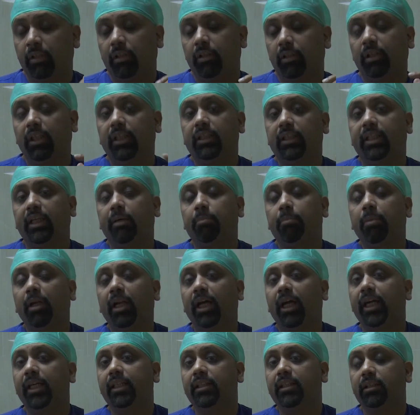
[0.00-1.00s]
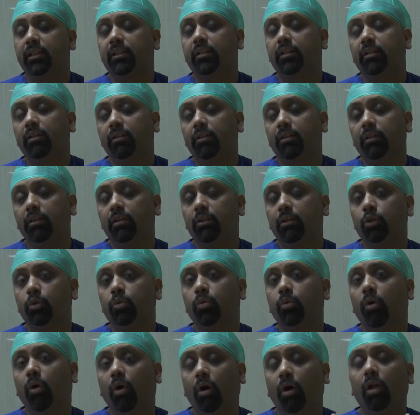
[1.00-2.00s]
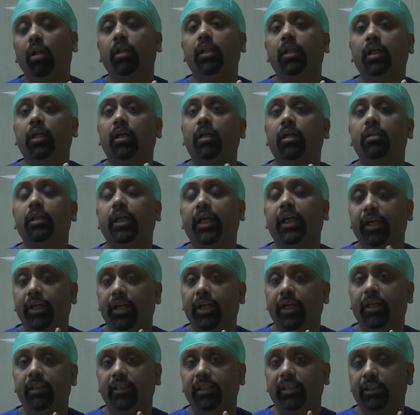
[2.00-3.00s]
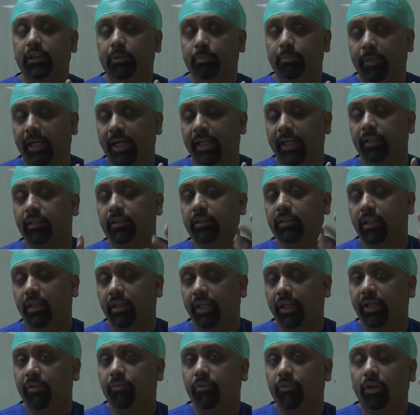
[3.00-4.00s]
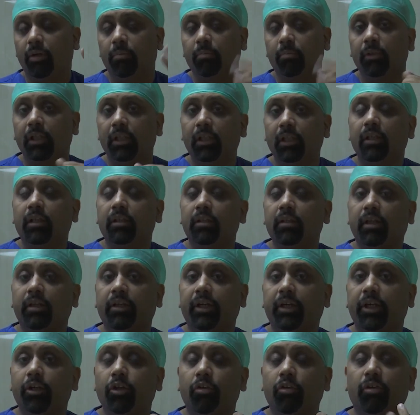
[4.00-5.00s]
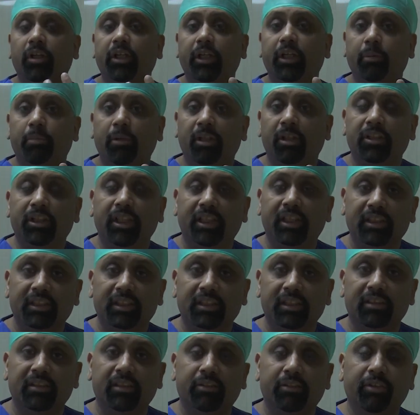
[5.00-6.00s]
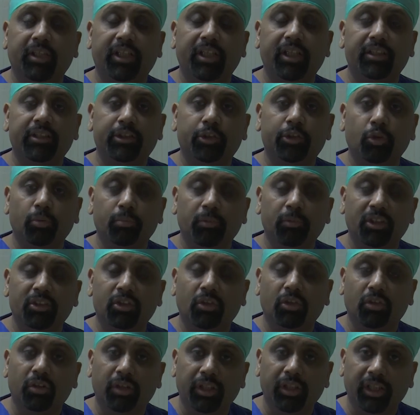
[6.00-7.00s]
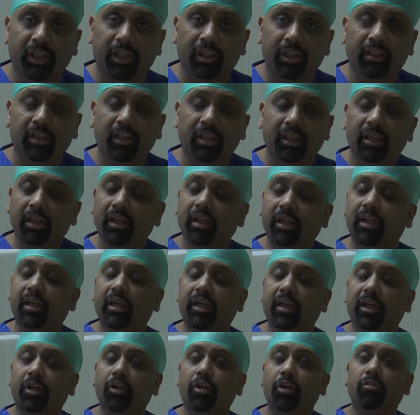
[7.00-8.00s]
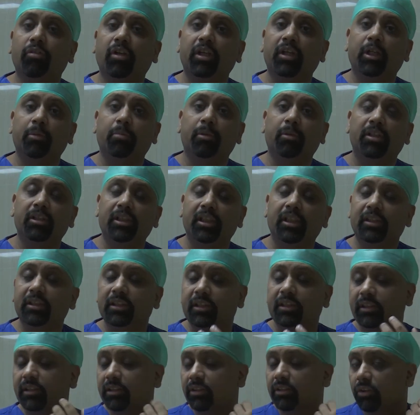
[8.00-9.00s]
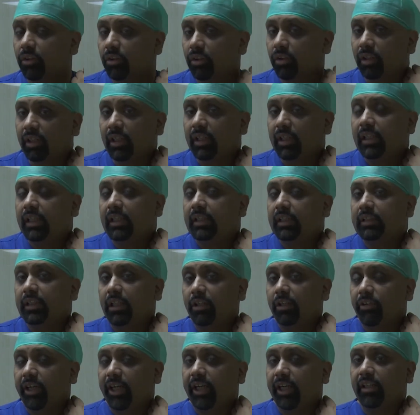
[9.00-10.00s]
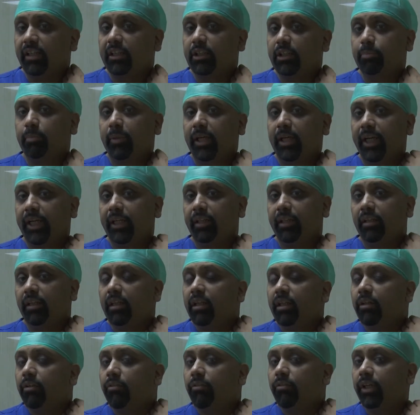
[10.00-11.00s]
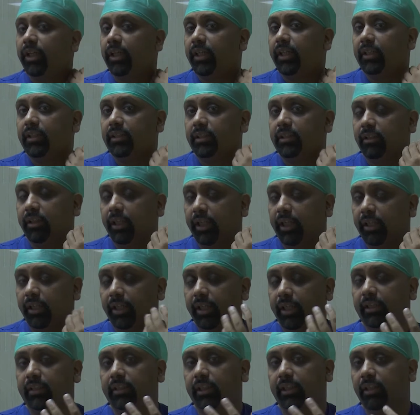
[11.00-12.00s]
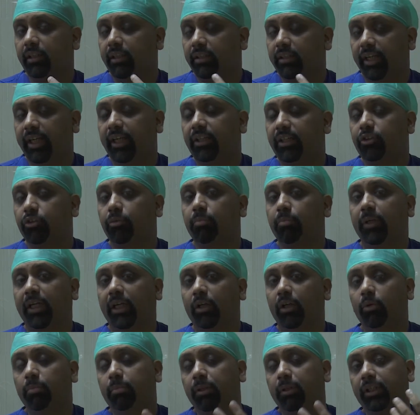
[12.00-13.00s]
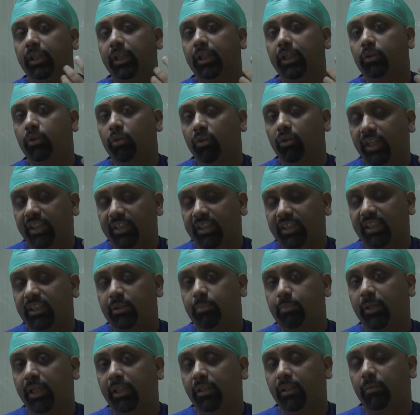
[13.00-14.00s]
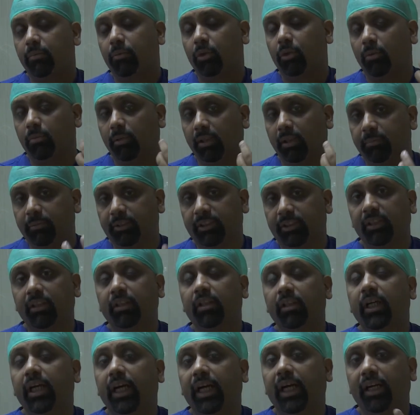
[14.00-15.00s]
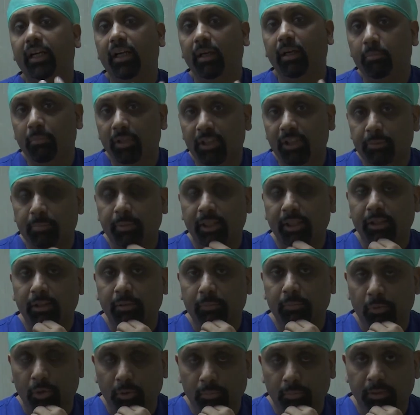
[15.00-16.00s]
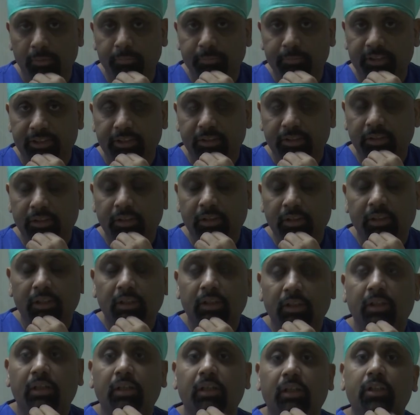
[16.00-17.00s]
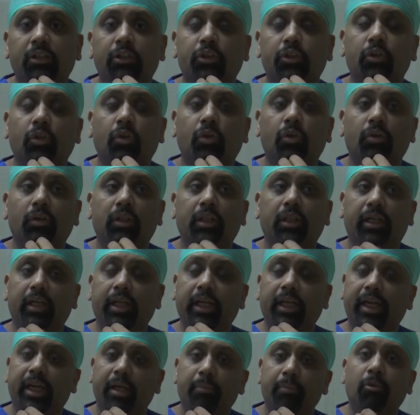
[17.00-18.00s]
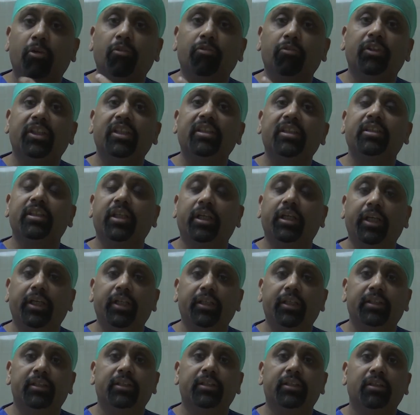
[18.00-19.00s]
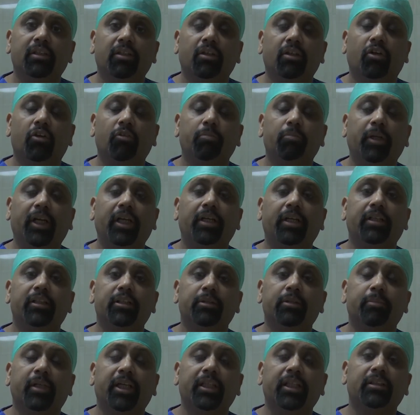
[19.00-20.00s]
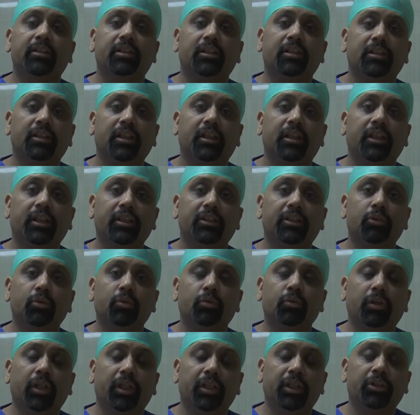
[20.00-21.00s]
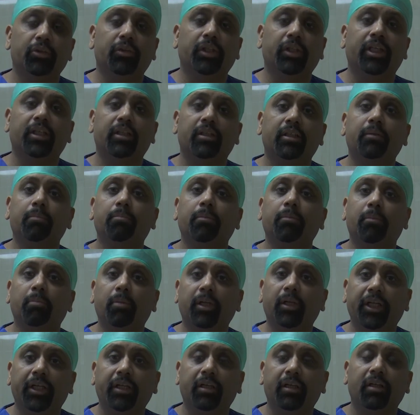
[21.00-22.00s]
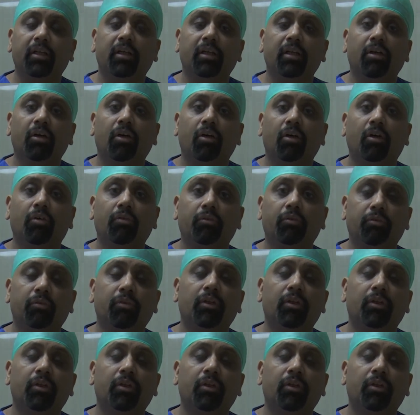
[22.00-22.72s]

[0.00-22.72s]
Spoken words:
This applies to all the areas in spine, starting from the craniovertebral junctions, the various tumors occurring in craniovertebral junctions or cervical spine, various degrees and grades of myelopathy, thoracic spinal problems, and lumbar spinal problems. So the aim of this series of brain and spine surgery is to educate public of